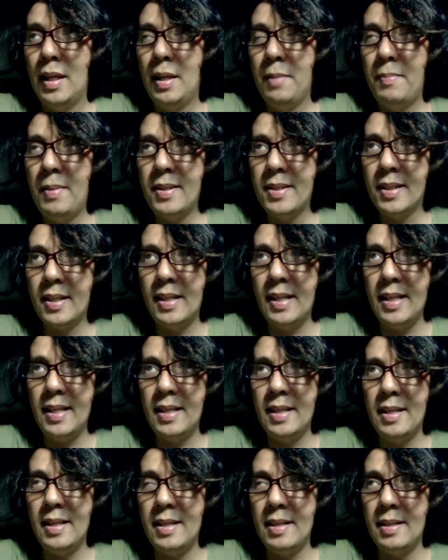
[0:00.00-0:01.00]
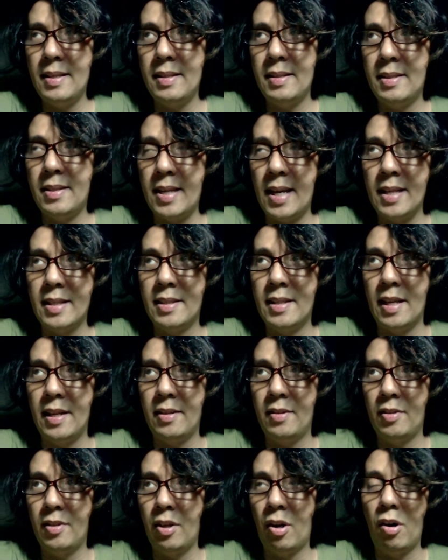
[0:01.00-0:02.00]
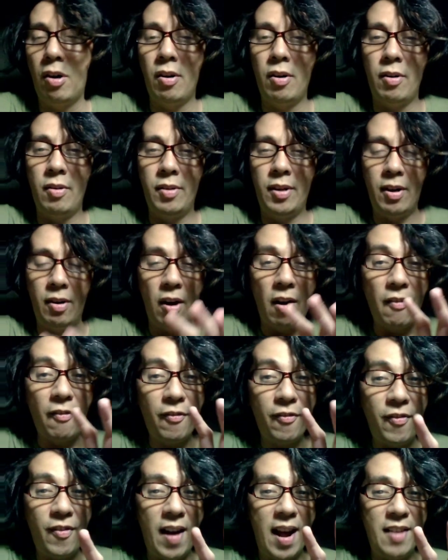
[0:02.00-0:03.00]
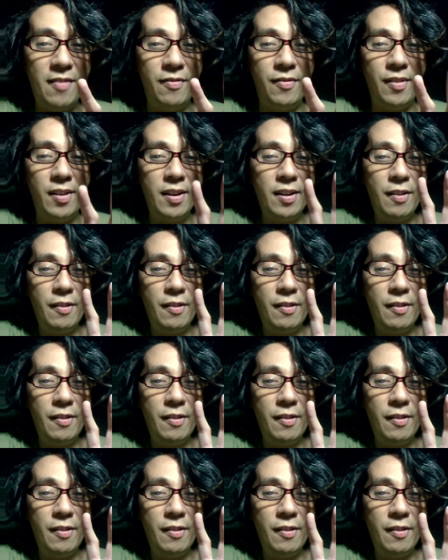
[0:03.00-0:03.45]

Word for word: basically says that there are, there are five